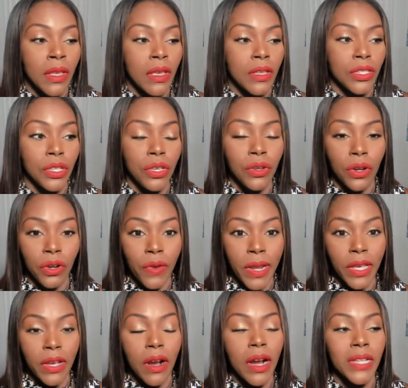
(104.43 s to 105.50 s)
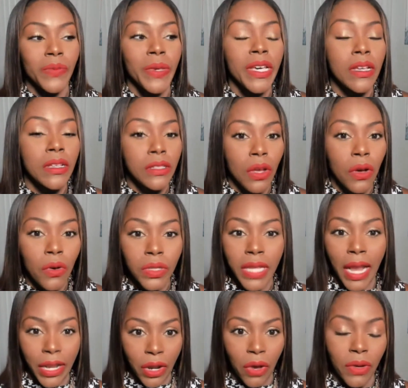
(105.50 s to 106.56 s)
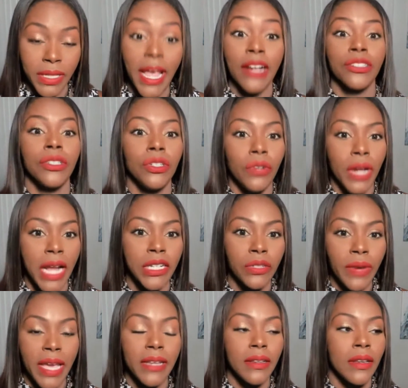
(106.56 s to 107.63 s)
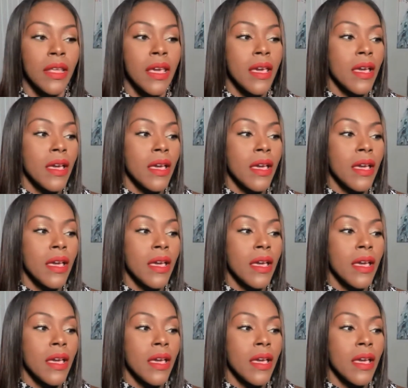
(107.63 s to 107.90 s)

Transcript: secure credit cards, because those I know is actually graduating.